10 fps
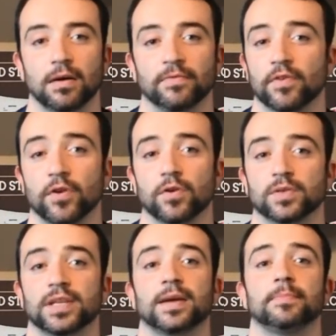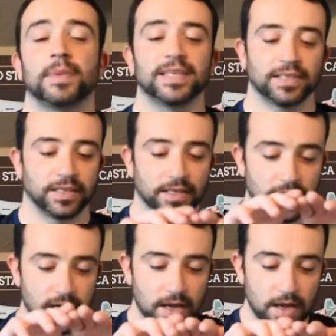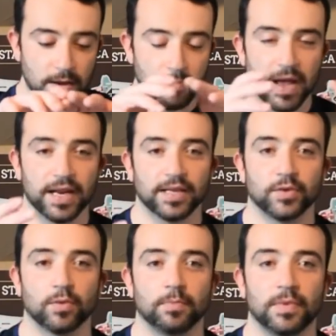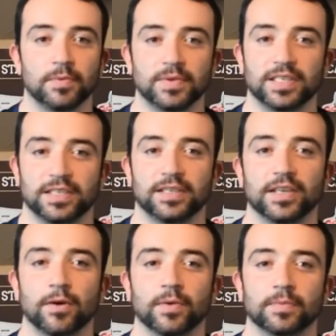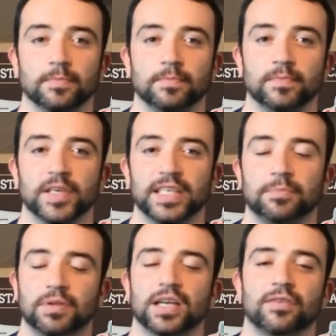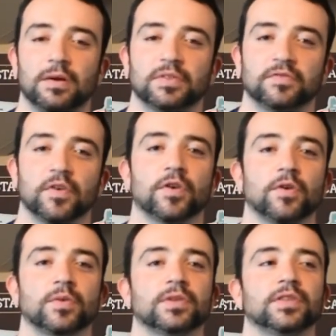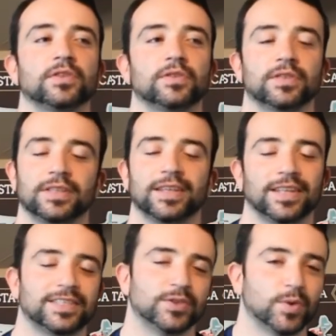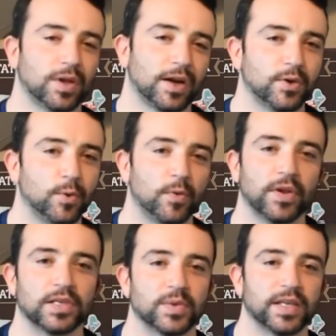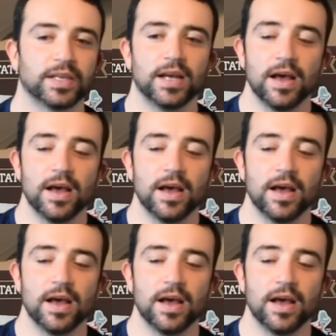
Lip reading: photos, and I basically made it into it was just, you get to play around with the photo, and it lets you do a lot of cool things with it.